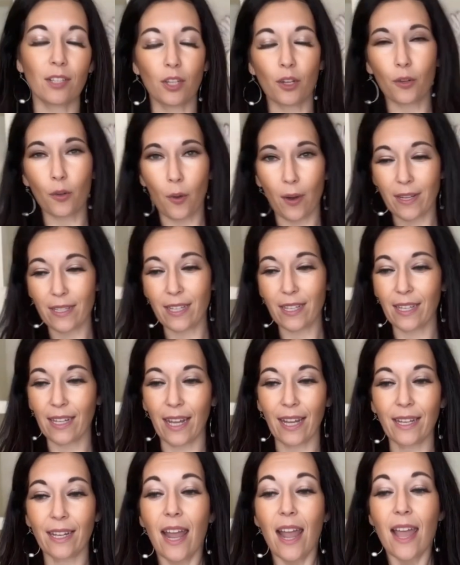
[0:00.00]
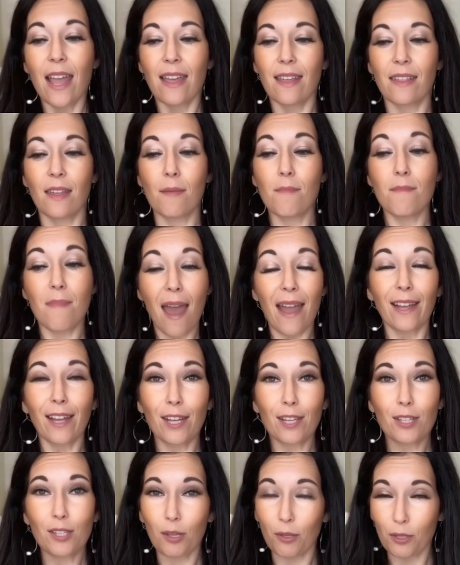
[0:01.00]
You're going to get the
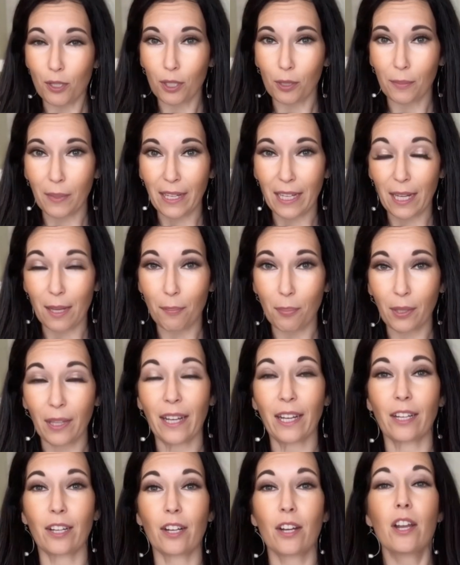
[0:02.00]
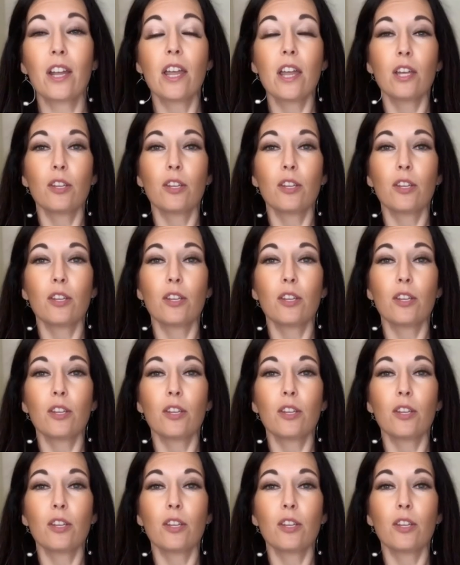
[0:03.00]
mega social media planner